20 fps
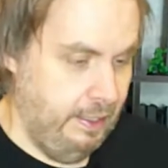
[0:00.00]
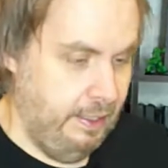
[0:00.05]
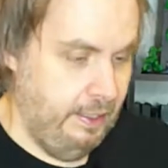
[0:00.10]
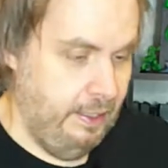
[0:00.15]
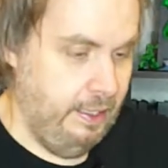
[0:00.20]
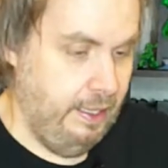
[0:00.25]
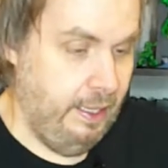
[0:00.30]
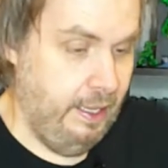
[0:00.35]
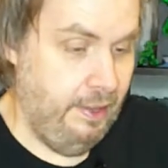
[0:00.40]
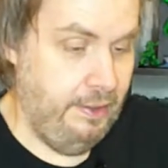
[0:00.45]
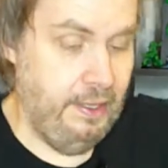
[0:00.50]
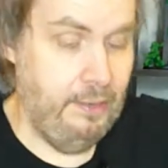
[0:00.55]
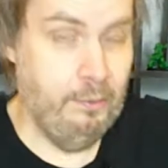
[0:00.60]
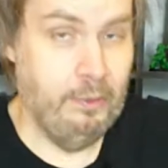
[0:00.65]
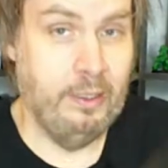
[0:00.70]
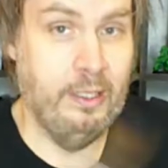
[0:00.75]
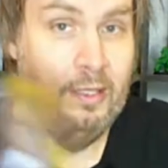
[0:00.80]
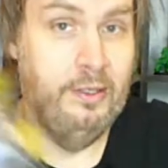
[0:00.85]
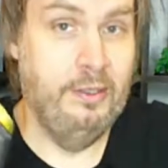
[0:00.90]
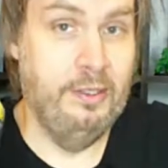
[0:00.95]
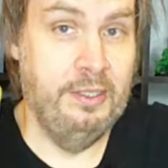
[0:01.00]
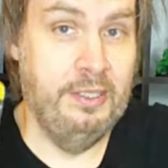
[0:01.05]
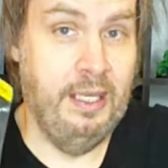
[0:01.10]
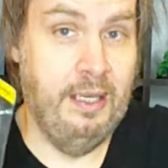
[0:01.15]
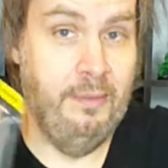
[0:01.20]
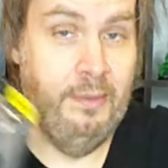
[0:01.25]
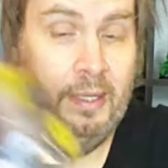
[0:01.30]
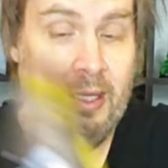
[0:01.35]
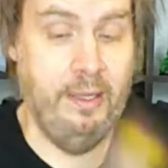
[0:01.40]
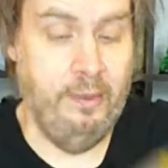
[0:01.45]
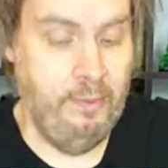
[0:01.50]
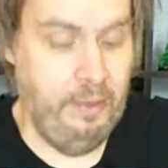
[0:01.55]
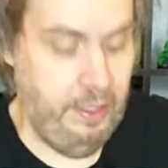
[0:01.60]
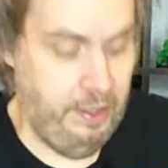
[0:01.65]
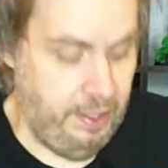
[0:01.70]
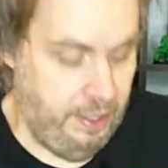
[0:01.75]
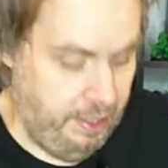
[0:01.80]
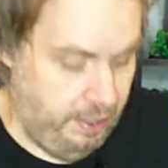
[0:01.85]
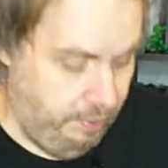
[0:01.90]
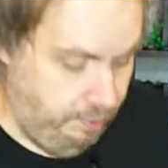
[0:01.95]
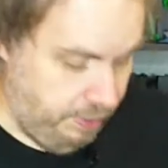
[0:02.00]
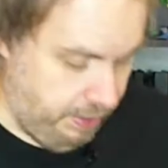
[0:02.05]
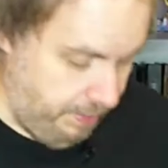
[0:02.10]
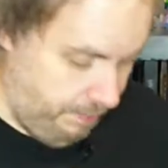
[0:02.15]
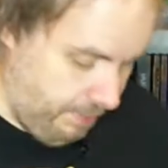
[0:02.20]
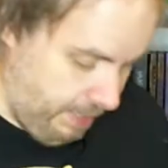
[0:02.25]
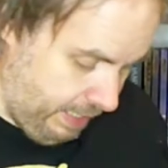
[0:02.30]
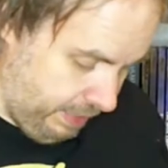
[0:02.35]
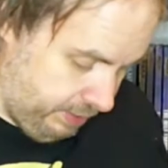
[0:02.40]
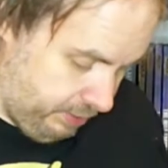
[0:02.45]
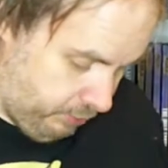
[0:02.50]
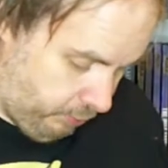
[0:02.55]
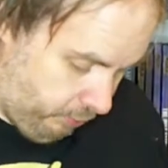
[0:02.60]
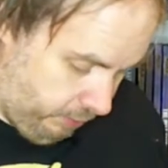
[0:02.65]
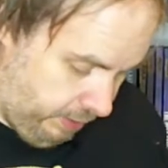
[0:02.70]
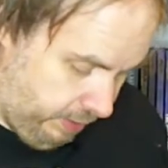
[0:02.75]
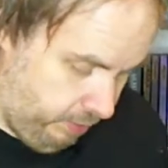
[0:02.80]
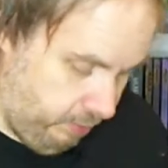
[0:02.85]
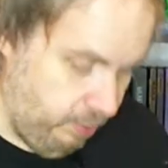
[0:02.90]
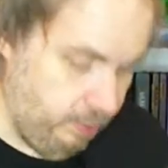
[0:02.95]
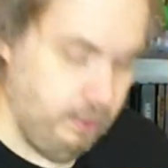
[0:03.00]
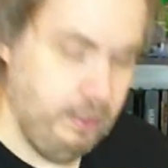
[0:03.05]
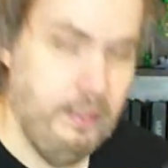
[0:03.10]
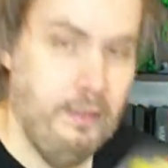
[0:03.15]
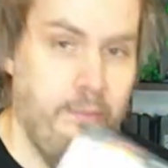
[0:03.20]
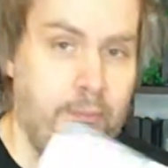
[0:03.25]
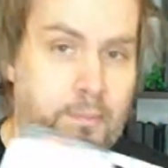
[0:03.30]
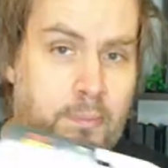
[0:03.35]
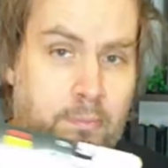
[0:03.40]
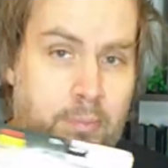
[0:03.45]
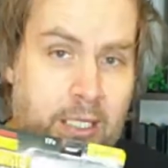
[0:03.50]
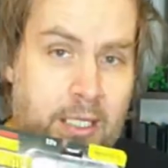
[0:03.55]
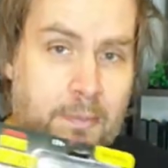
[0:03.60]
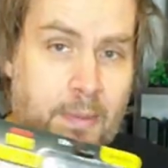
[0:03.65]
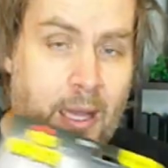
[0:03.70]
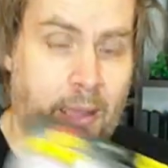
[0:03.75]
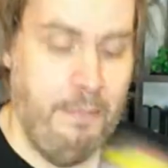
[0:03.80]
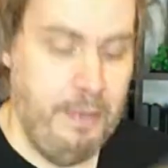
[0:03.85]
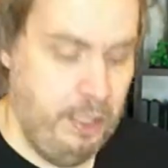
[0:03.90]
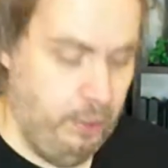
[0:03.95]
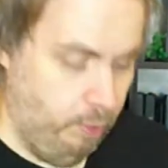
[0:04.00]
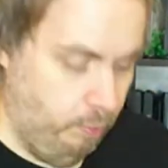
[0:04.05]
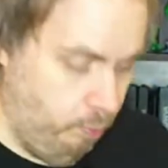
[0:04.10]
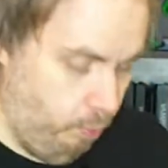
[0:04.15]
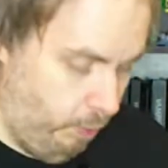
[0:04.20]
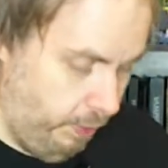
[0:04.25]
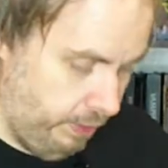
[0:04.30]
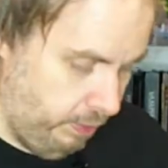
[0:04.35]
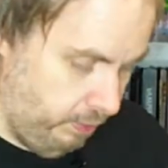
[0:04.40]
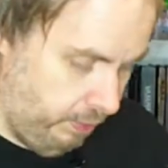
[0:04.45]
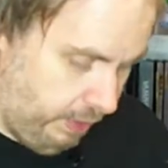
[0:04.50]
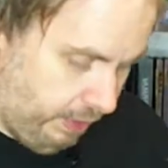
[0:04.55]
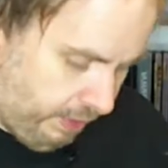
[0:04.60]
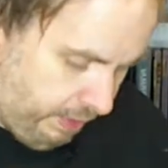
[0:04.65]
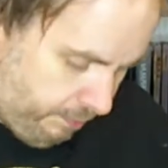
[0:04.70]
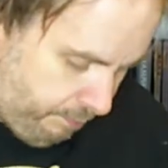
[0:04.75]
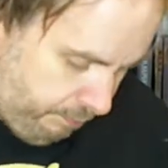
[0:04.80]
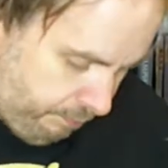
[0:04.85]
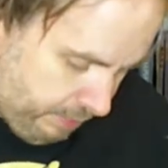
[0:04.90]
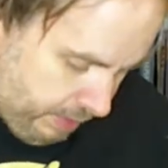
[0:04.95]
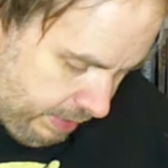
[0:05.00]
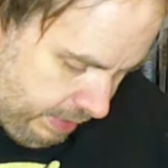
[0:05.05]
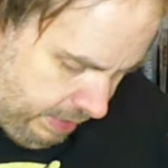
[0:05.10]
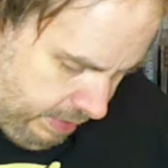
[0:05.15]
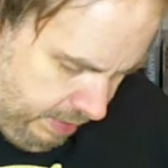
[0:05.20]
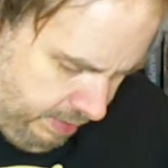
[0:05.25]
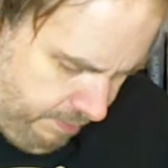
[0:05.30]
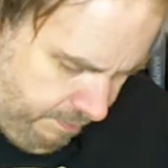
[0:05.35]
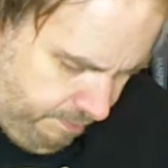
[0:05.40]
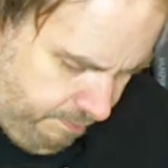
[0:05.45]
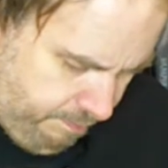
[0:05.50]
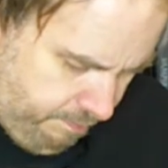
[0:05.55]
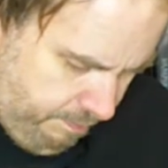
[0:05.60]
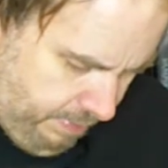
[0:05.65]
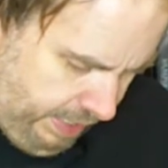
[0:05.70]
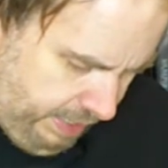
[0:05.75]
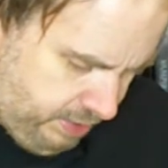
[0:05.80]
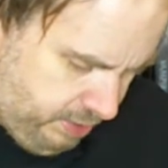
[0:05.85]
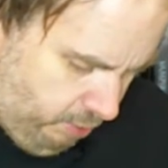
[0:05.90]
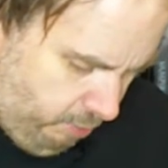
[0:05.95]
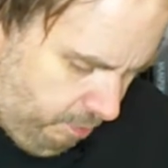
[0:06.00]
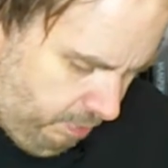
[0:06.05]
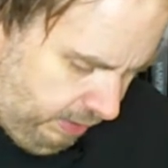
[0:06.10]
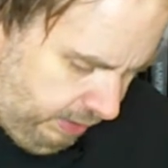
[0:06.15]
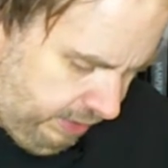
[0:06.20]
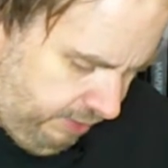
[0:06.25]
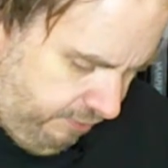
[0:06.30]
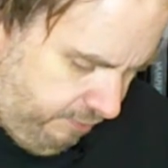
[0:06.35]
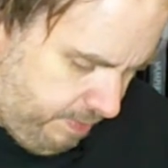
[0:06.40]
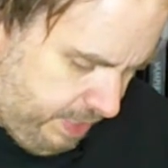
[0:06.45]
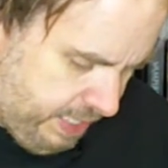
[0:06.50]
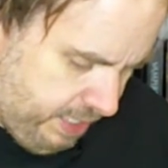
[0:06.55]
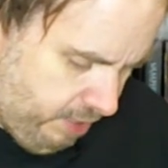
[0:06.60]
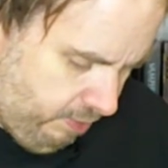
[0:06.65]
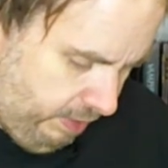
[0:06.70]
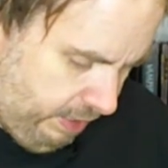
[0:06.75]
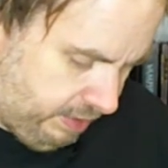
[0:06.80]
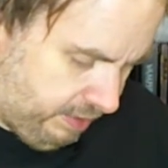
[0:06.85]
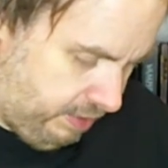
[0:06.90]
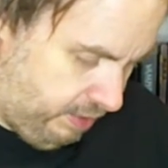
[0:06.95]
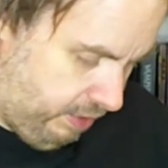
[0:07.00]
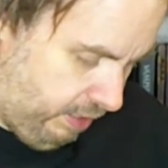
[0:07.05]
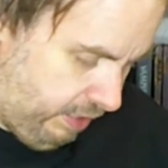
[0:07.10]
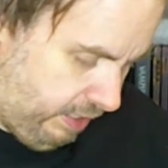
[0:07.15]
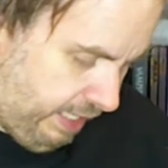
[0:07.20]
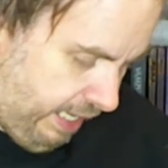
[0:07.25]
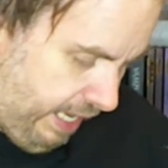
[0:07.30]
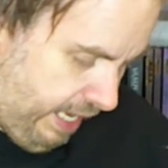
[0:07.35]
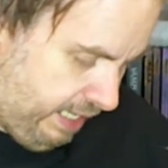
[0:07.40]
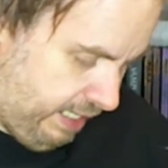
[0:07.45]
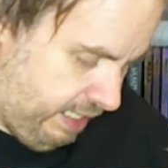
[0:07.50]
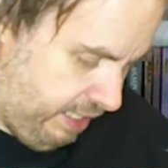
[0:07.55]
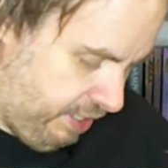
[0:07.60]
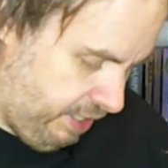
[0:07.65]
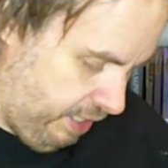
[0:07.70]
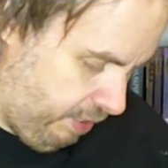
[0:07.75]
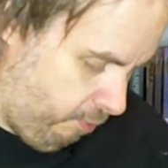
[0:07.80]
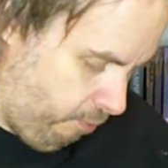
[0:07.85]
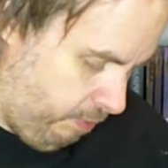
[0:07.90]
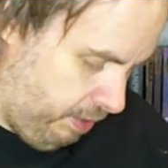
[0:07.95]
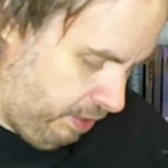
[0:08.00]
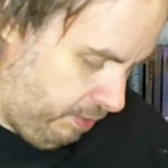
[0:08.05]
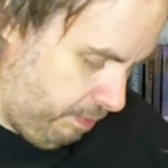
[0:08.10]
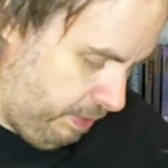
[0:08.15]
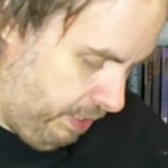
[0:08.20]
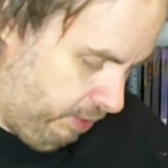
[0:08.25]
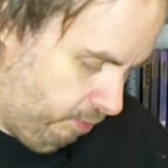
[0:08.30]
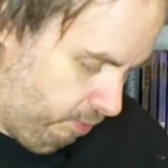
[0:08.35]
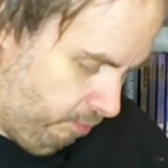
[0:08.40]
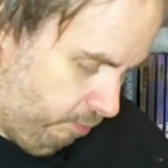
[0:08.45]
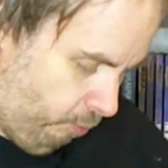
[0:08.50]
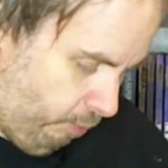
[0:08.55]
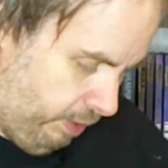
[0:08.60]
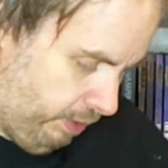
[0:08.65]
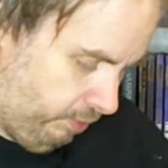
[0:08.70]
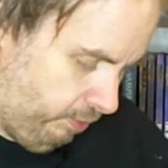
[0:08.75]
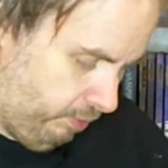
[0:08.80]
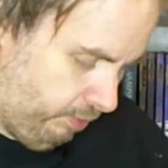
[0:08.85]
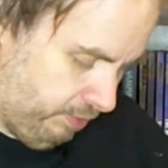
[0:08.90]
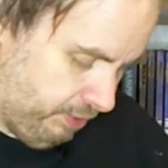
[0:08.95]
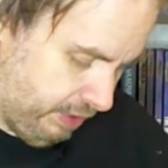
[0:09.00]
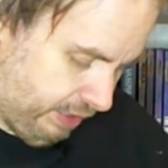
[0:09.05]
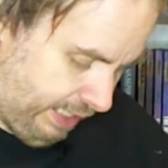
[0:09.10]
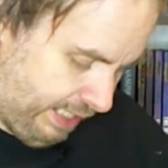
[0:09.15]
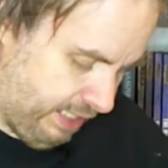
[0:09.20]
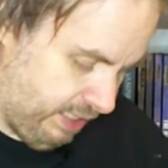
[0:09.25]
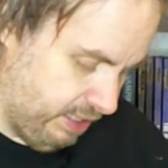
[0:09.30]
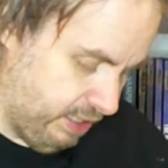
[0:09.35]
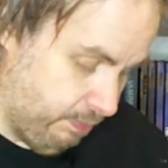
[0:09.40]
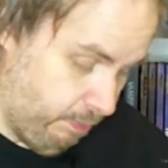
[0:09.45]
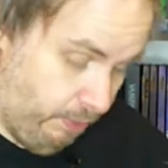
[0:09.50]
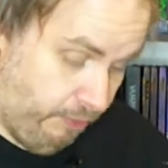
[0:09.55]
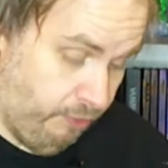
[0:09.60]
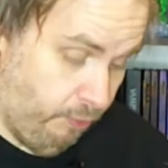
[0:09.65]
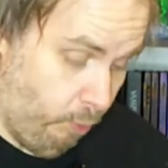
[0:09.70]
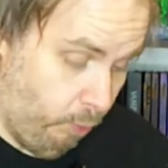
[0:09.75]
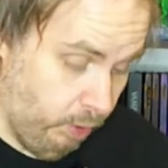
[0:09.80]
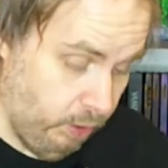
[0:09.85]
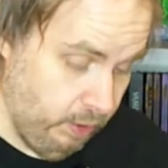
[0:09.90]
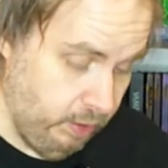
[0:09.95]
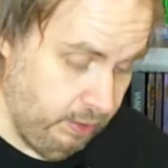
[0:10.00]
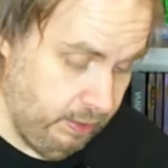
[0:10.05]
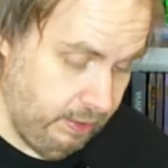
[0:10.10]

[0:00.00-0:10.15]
Now then, we're going to do the same thing with the monster here, played by Peter Boyle. I don't believe Mego has done anything with Peter Boyle's likeness before.